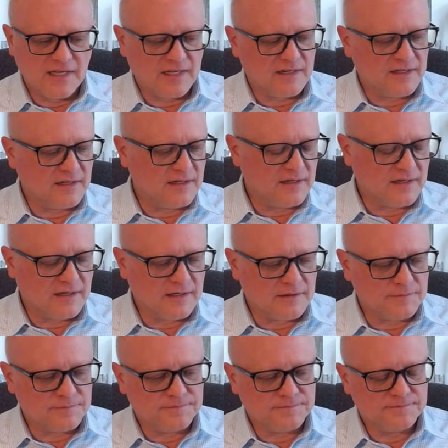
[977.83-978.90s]
and
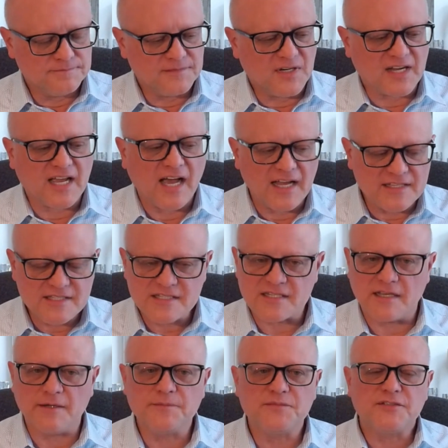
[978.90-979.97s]
a
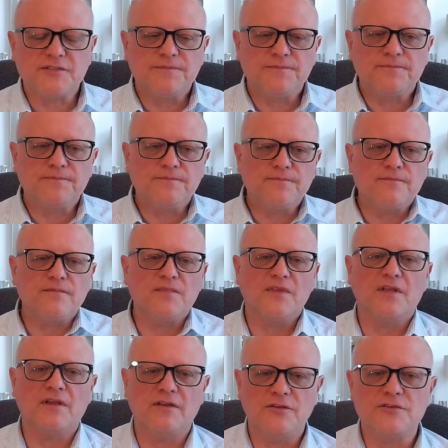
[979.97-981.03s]
concept,
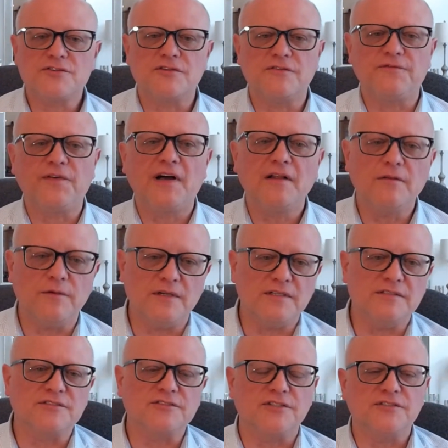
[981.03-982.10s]
you should follow it
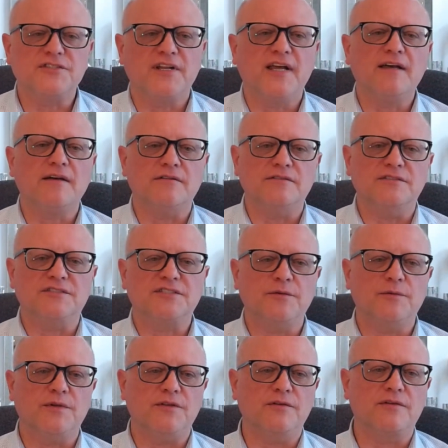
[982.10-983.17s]
and search it out and
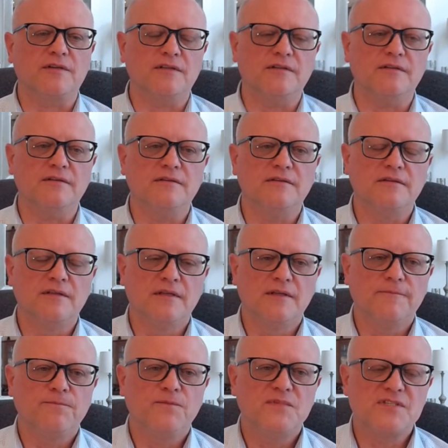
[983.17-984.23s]
see what you
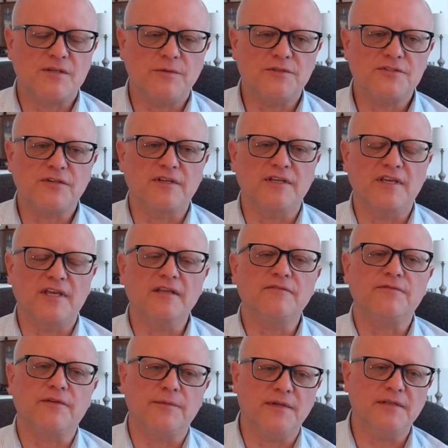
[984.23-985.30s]
can get
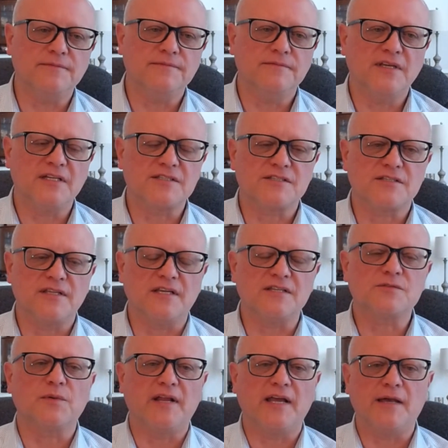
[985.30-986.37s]
from it.
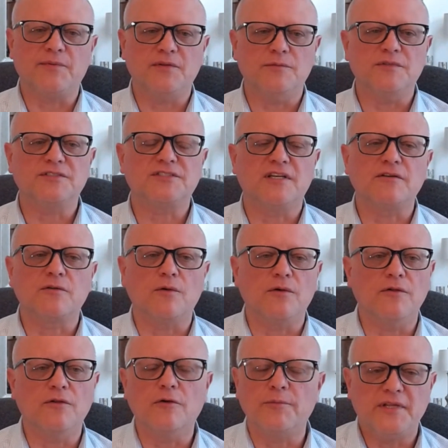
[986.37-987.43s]
That's what happened with
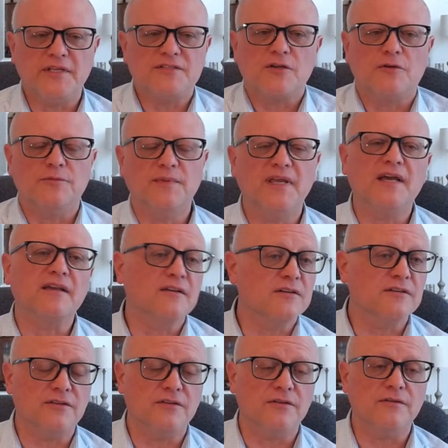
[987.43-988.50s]
STELCOR. Nobody told me I
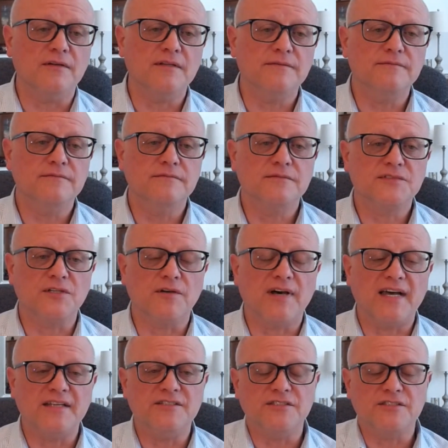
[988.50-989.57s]
couldn't do it, so
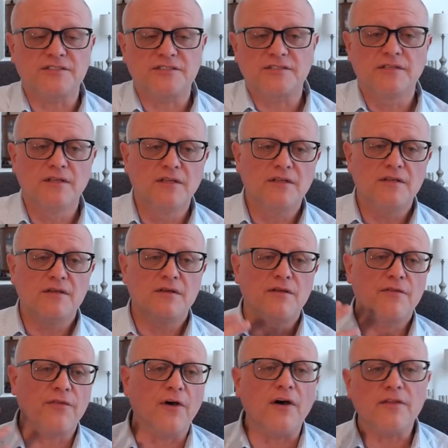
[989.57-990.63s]
I just
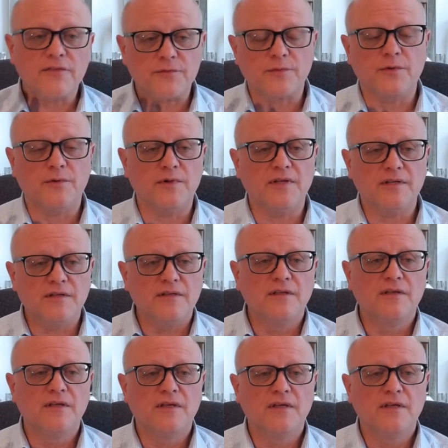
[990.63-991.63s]
thought through it,